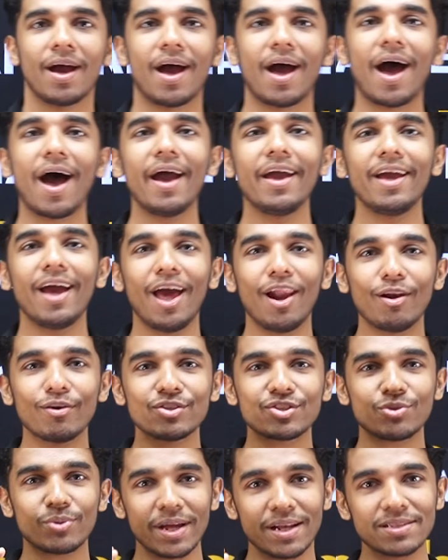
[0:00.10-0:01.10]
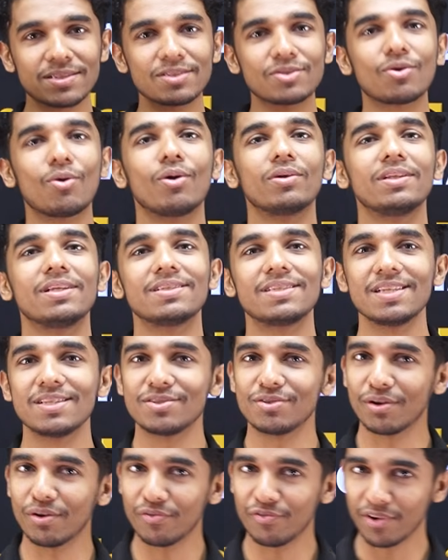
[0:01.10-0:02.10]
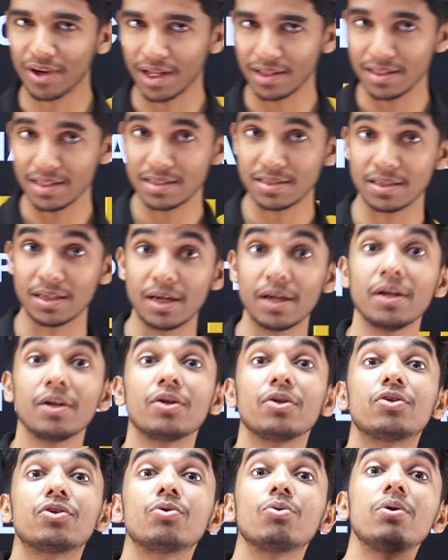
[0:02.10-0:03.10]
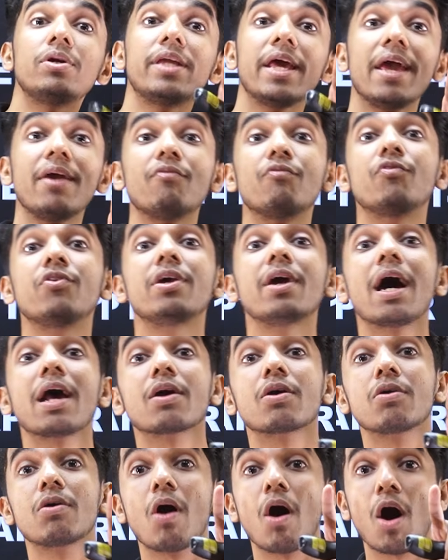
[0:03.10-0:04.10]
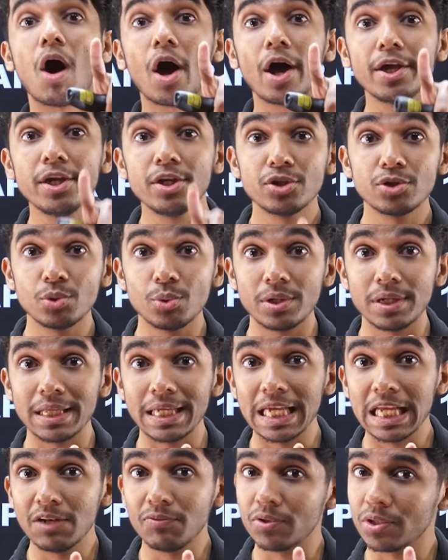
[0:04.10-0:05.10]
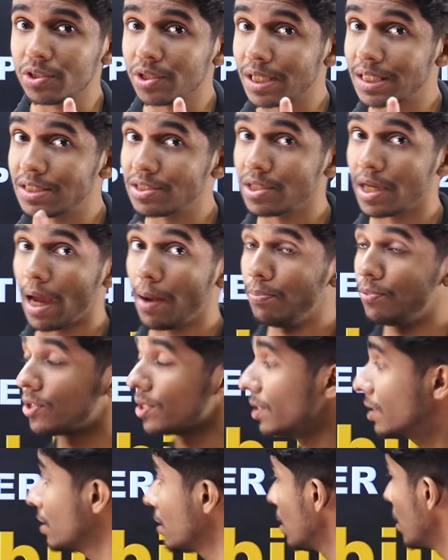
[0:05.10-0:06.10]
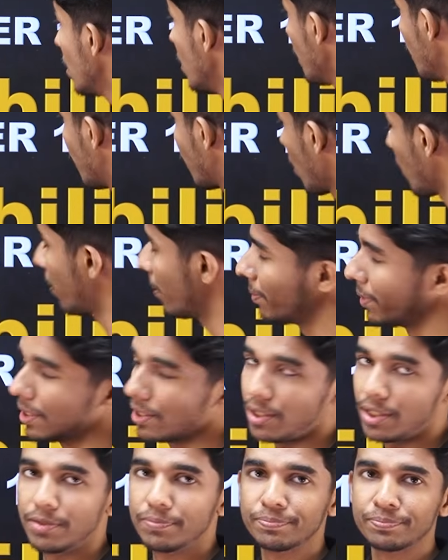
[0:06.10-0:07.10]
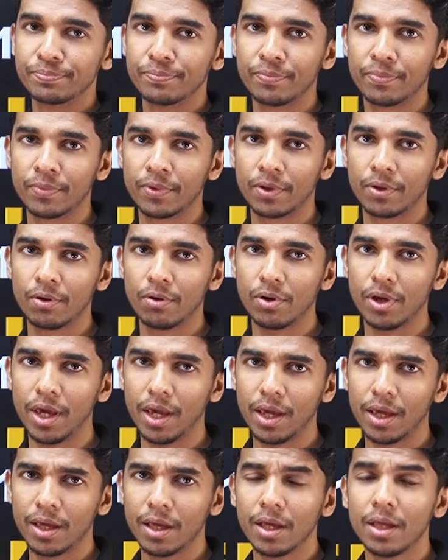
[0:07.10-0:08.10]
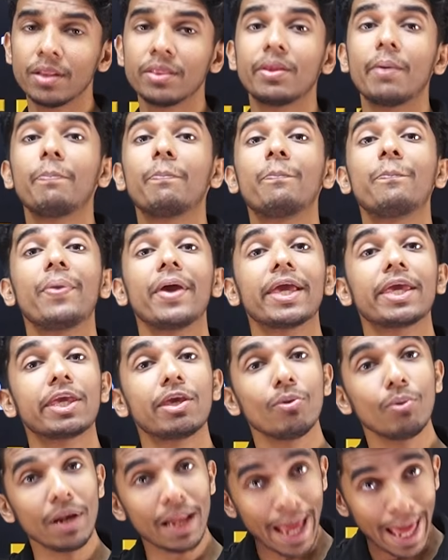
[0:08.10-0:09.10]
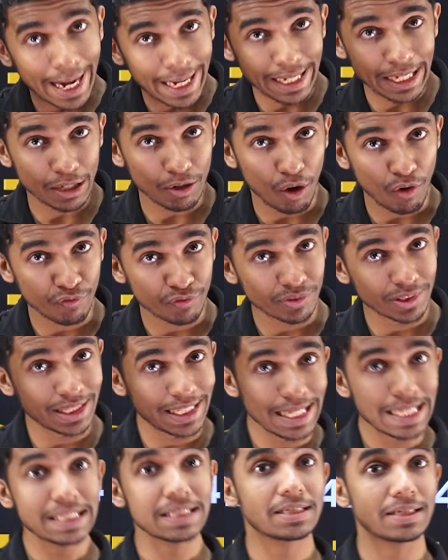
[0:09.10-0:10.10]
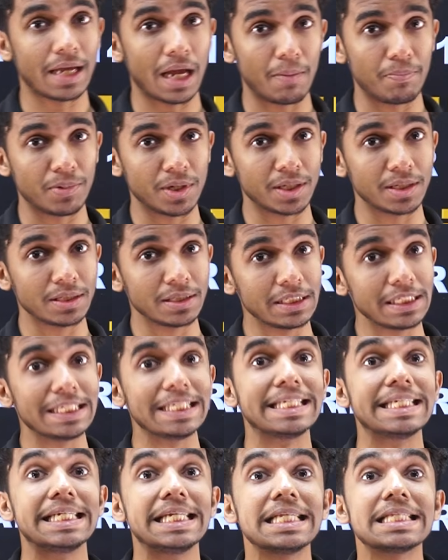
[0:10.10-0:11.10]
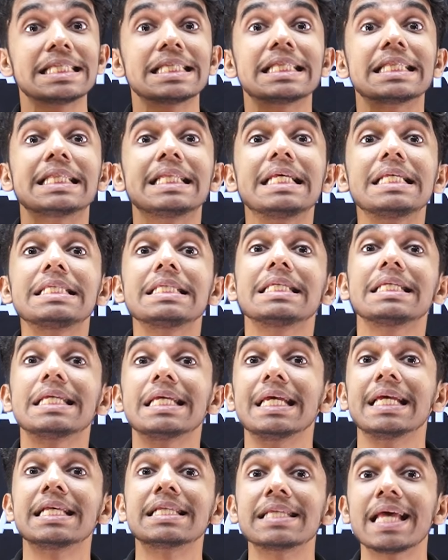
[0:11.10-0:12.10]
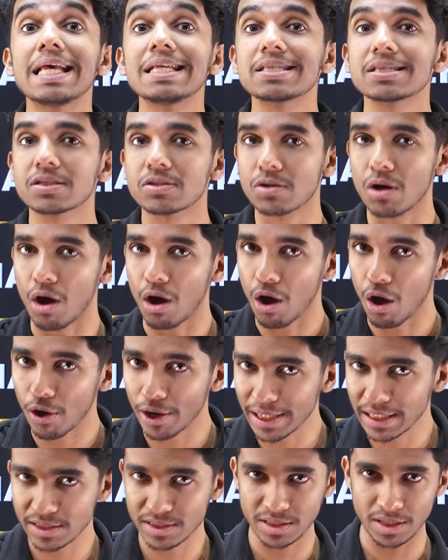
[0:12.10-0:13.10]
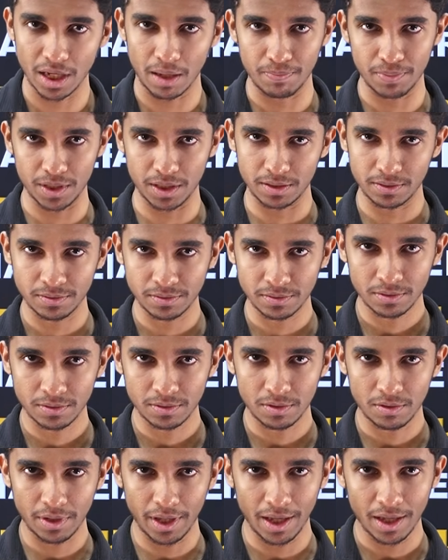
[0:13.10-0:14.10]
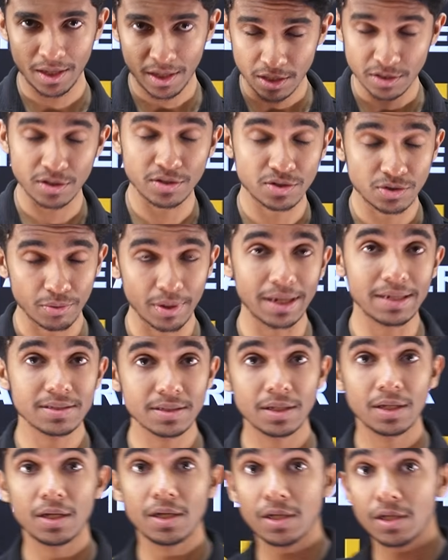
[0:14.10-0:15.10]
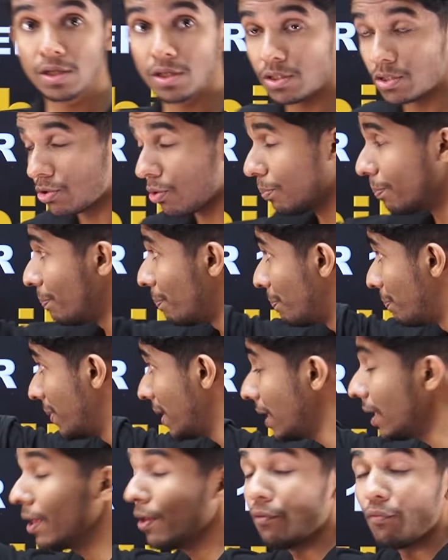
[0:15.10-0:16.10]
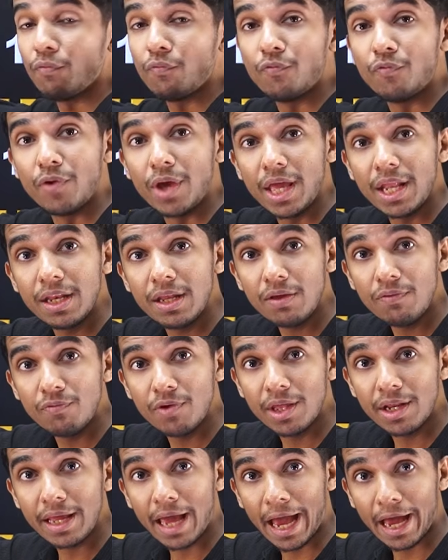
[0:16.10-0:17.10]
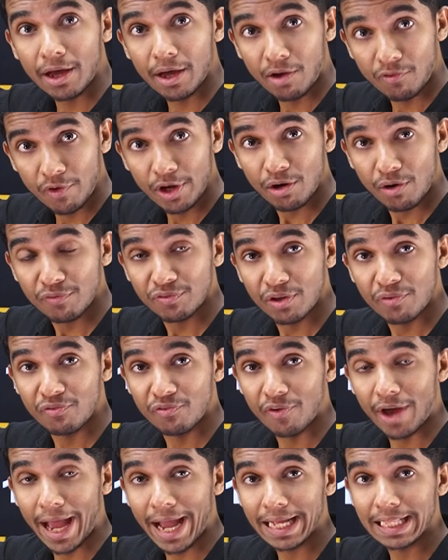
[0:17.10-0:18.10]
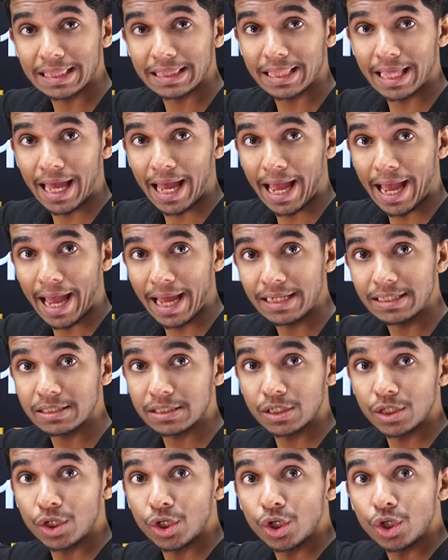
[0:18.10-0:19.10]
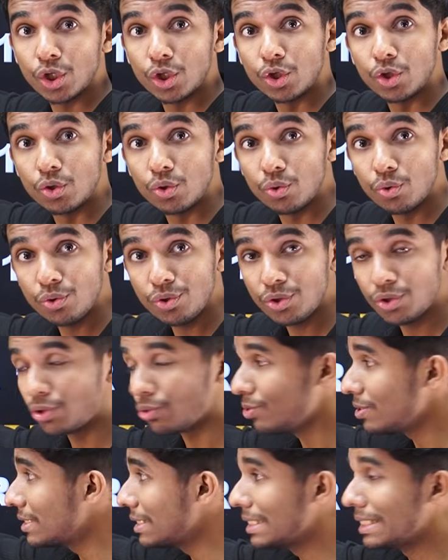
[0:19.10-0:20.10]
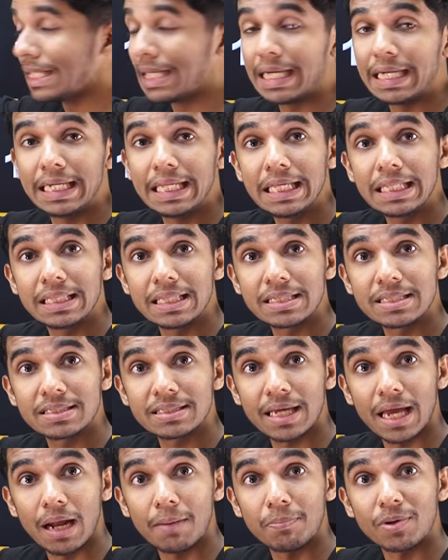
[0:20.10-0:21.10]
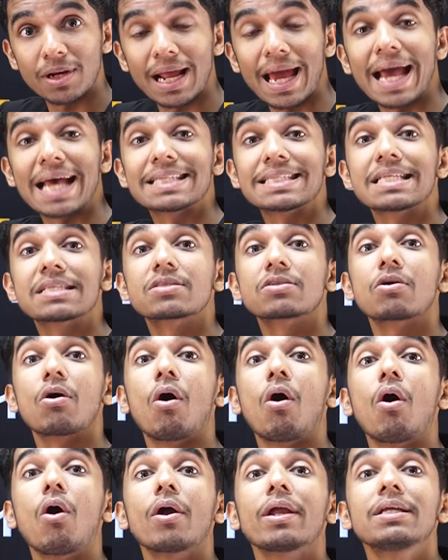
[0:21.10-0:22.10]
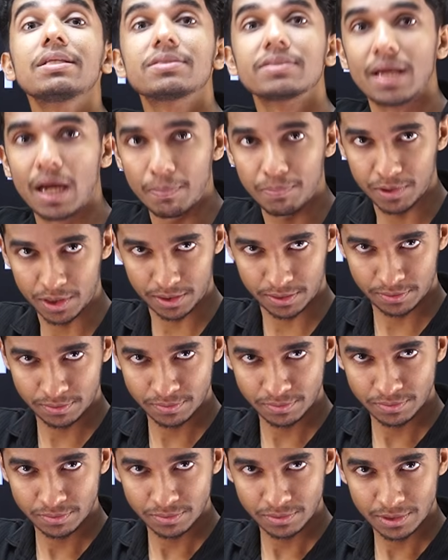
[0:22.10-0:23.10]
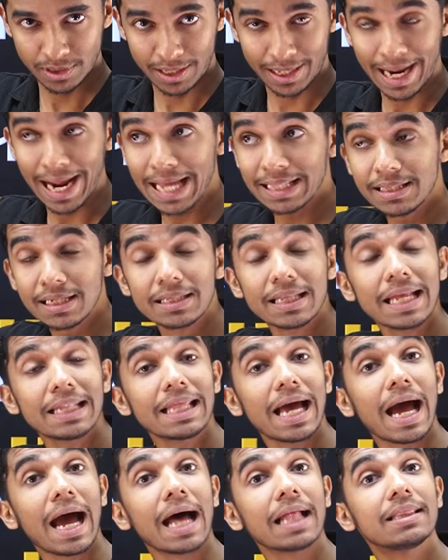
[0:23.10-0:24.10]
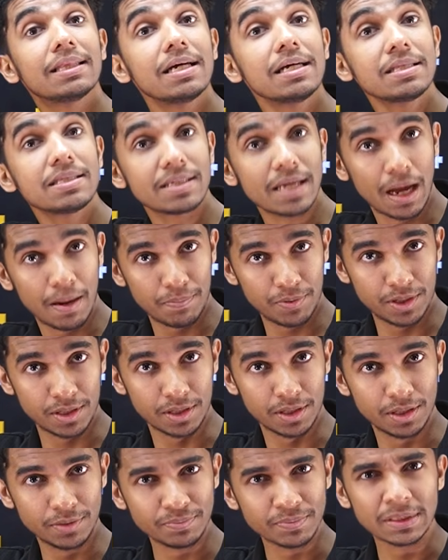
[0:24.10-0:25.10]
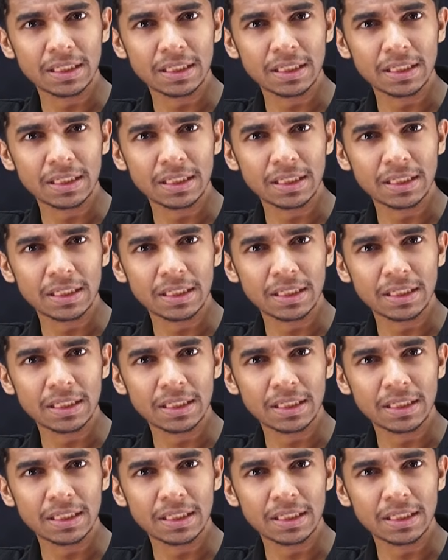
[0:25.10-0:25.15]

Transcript: Hi, hello students. So this is your Fadi sir. Today we are going to deal with the chapter probability. Okay, the peculiarity of this chapter is this is a scoring chapter. Okay, so students, so be very aware of the fact that you should study this chapter as a scoring chapter rather than the other chapters